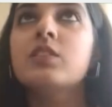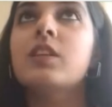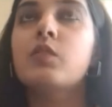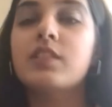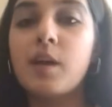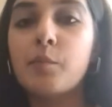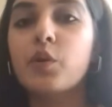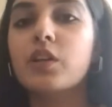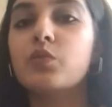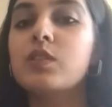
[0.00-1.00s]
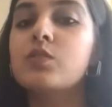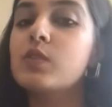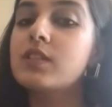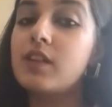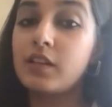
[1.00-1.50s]
There were some products which we
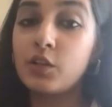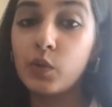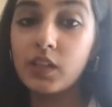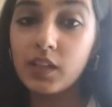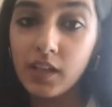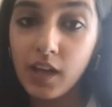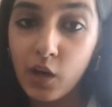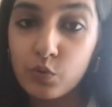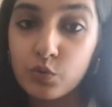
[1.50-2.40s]
started doing in house,